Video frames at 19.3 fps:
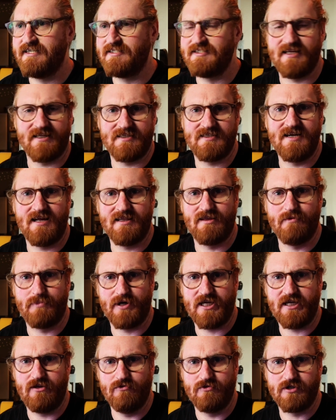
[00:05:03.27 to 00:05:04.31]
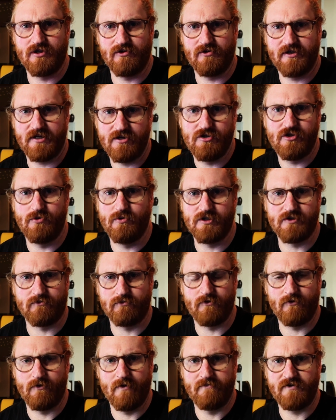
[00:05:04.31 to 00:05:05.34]
That's not the bike you turned into us for
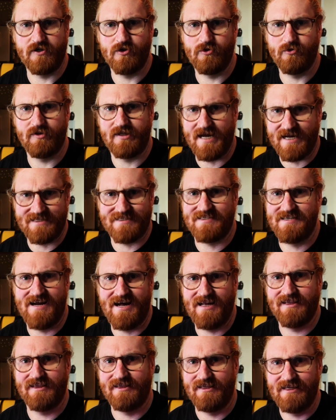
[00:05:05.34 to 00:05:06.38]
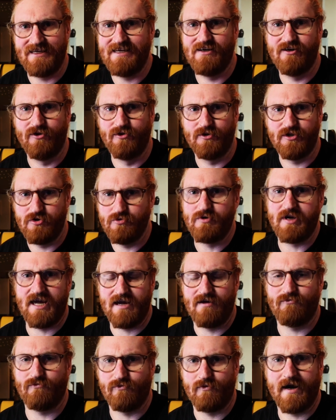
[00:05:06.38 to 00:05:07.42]
review. That's not legal. You
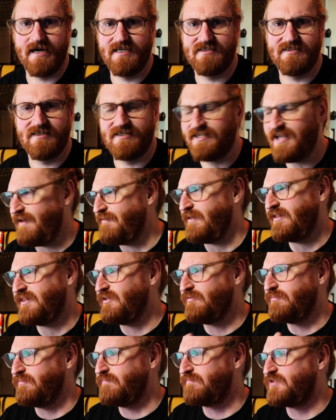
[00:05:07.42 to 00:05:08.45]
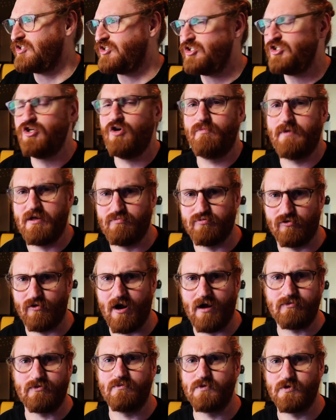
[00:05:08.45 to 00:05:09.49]
can't race this. There are so many
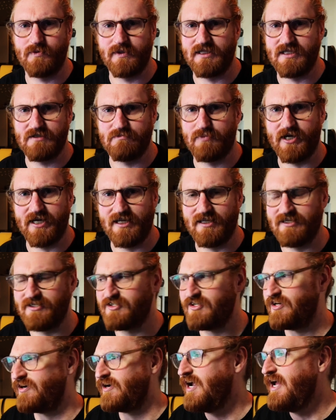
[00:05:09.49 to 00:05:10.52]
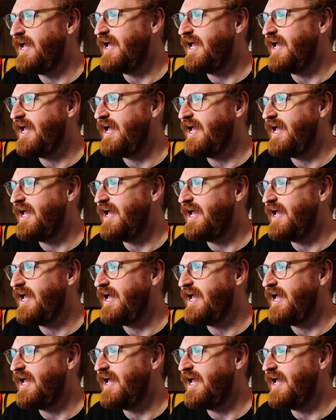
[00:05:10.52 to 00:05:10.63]
problems with this bike this year.